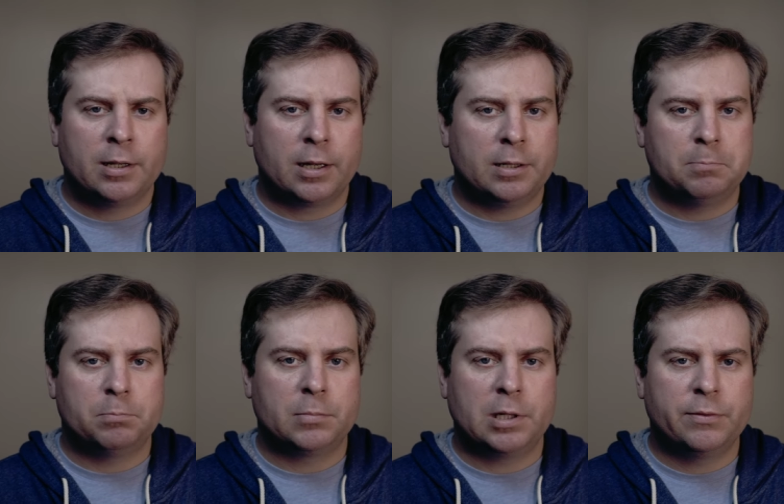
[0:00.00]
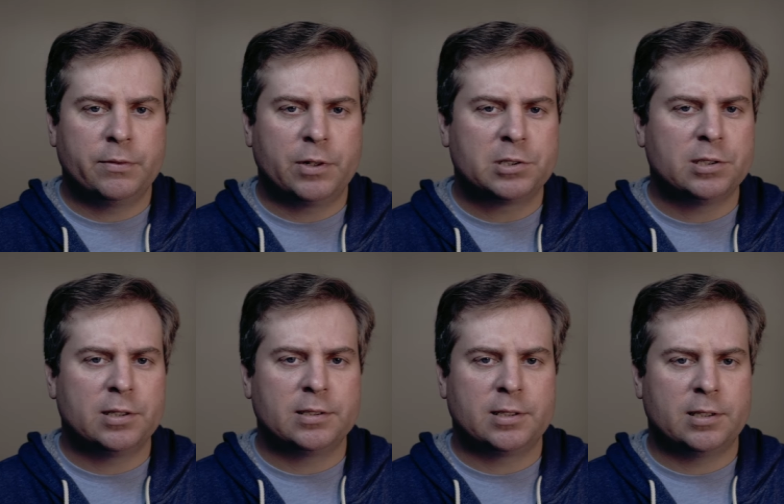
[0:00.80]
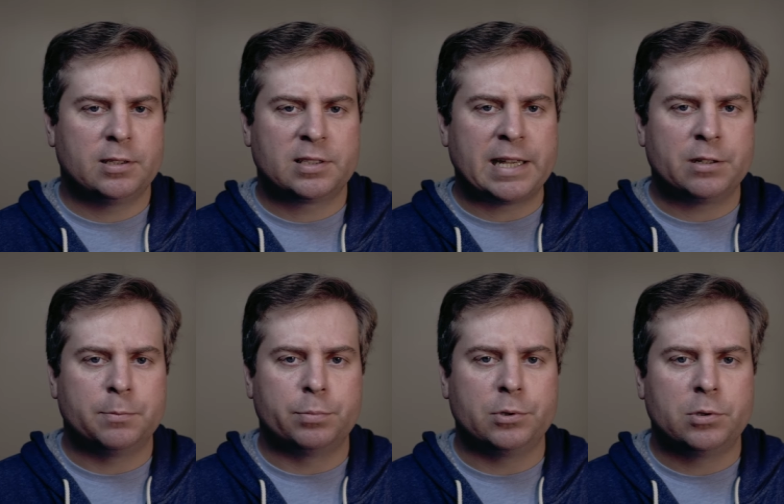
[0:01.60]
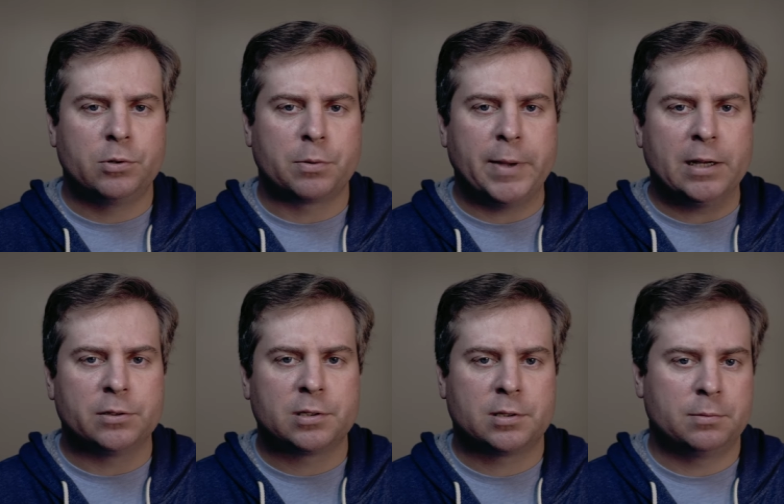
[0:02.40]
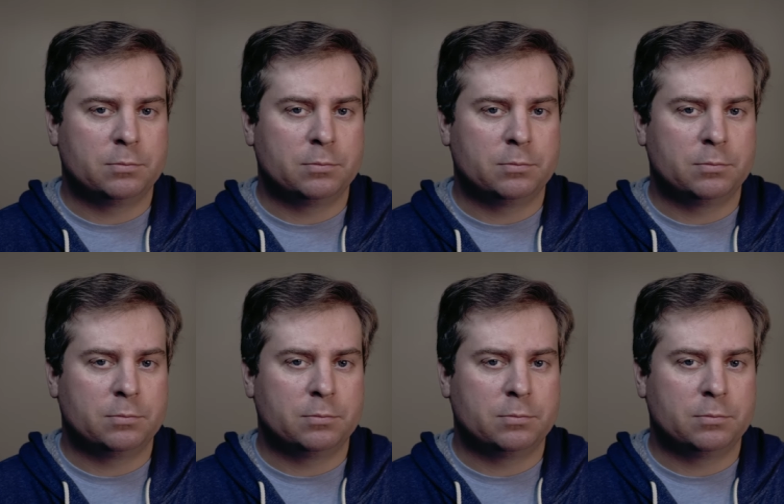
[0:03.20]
and even functioned as a standard Bluetooth mouse,